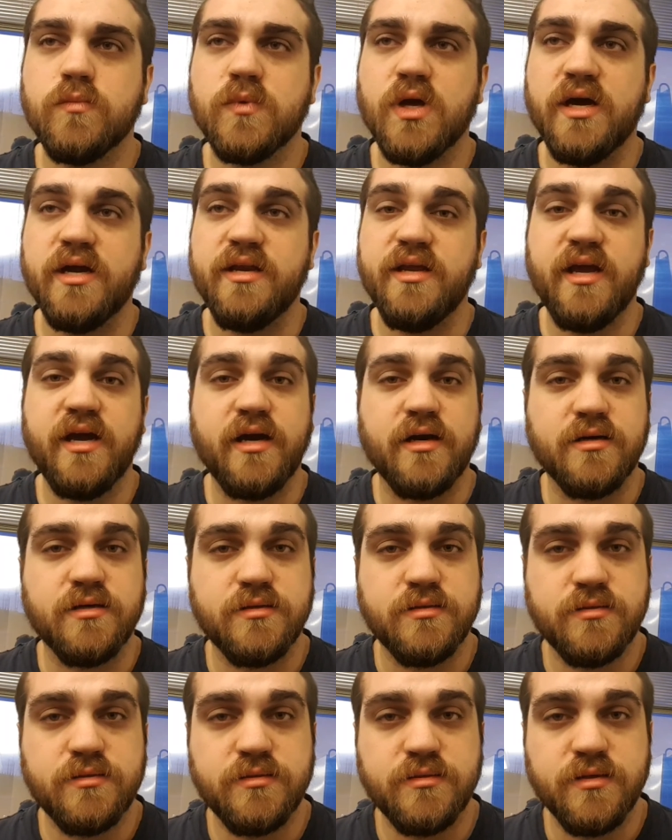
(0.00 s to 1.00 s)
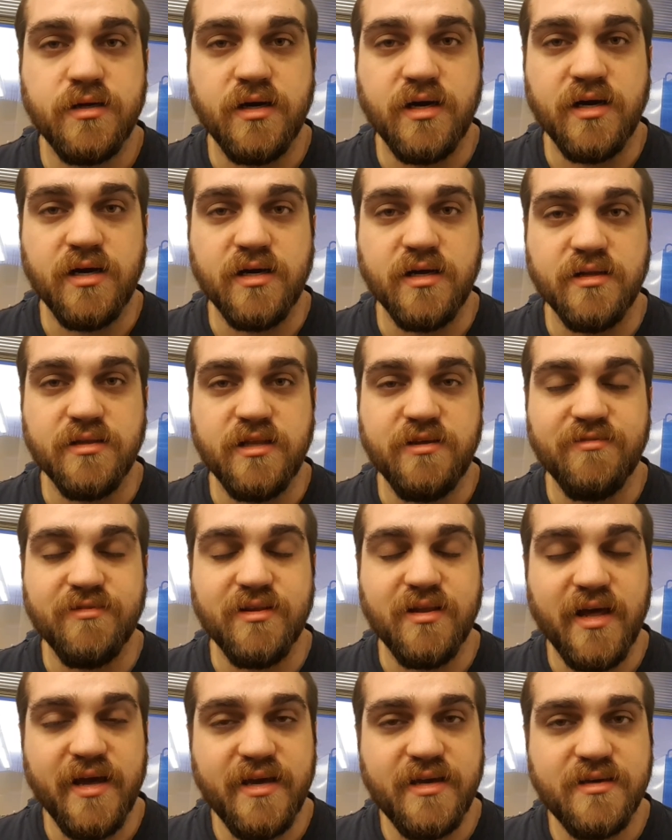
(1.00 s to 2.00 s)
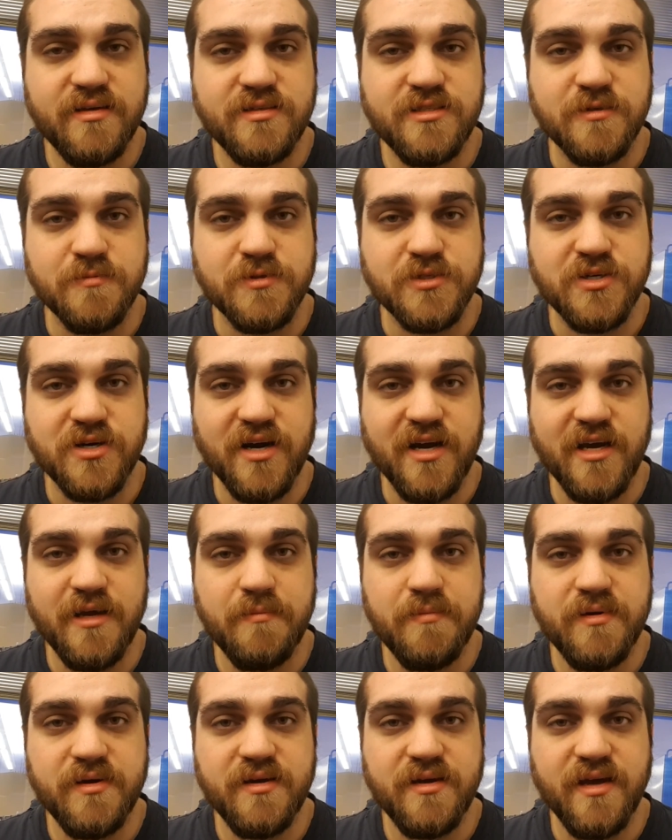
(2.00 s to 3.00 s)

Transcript: And yeah, leave a like, subscribe,